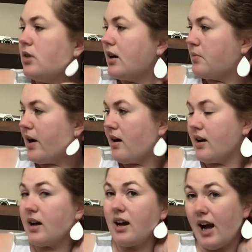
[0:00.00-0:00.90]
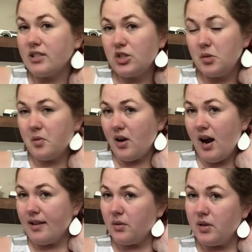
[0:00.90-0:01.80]
wearing a costume or a
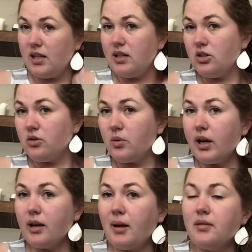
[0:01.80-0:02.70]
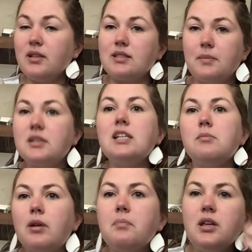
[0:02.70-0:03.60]
Halloween and you're worried about some seam
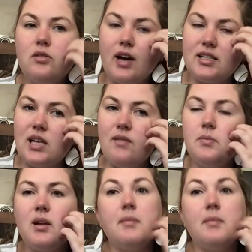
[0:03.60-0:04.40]
ripping, you've got a safety pin.